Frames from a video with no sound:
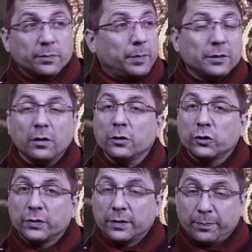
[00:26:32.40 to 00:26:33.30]
but not
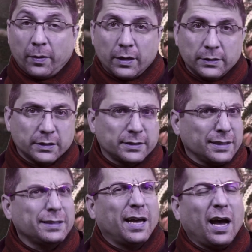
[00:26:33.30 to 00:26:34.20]
just in politics,
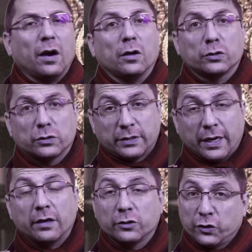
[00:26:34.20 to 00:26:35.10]
that are
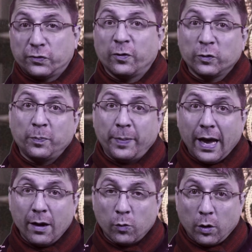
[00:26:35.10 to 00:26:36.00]
there just for the
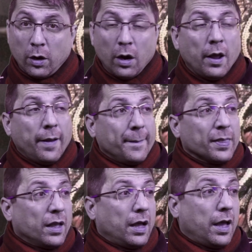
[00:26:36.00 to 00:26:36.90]
power.
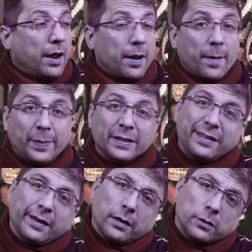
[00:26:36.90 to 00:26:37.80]
But
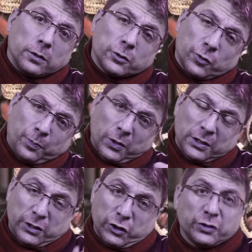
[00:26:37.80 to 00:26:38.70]
there are also
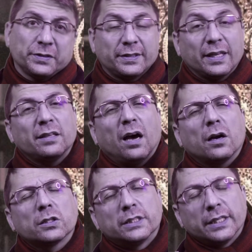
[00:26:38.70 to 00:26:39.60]
politicians that
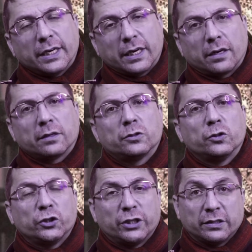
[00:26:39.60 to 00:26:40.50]
are there to
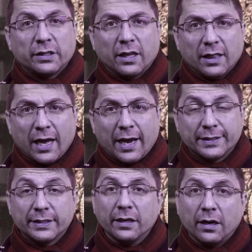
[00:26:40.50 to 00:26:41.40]
share their
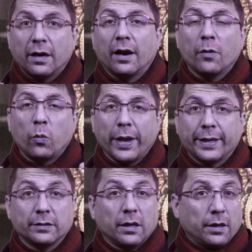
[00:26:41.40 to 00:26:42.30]
light. They are
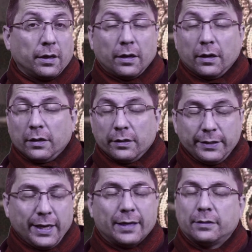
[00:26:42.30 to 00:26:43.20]
awakened.
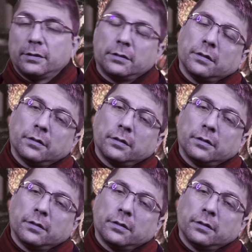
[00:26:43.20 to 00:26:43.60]
Yes.